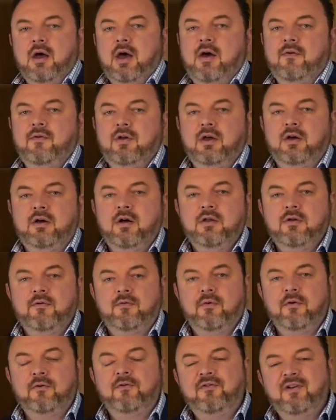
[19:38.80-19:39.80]
kind
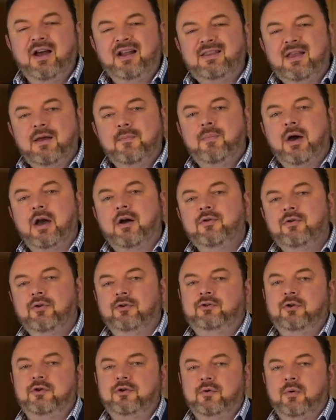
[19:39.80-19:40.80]
of reflecting back on
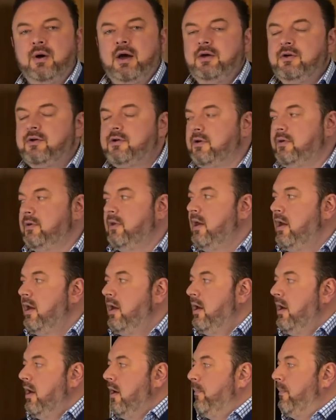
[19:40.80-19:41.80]
your situation.
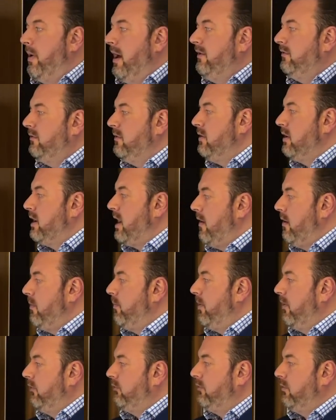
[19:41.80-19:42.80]
Based on your
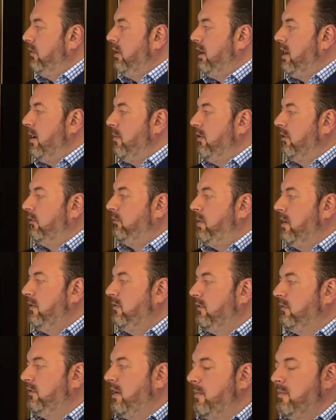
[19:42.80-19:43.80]
current personal income and
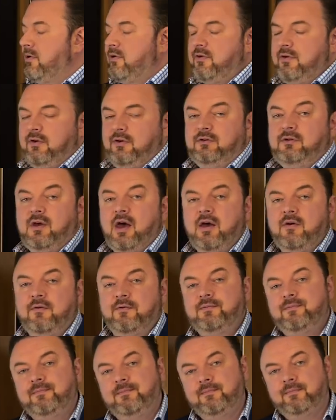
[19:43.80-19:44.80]
expenses, how much do you
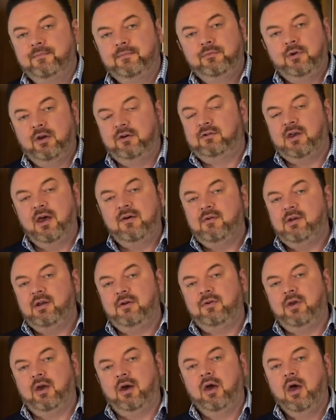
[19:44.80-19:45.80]
save? Do you save
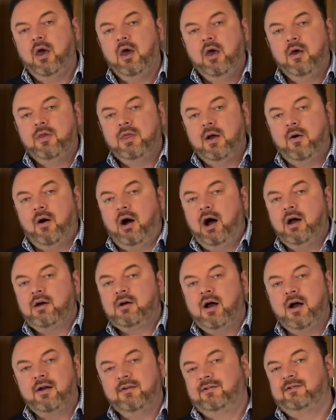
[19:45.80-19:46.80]
anything? Now, I
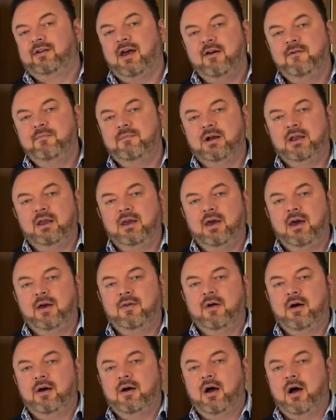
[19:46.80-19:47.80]
can't save money,
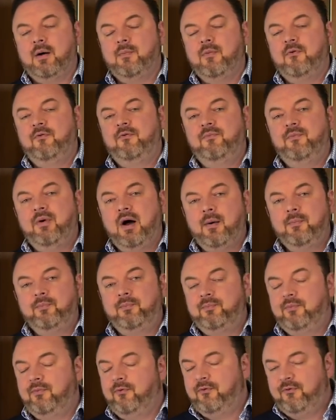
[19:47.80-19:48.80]
and
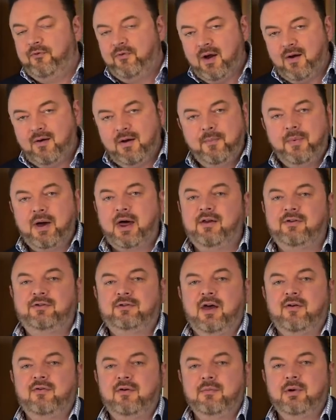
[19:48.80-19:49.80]
I'm very bad at
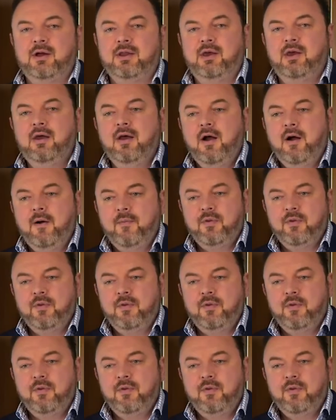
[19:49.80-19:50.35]
saving money.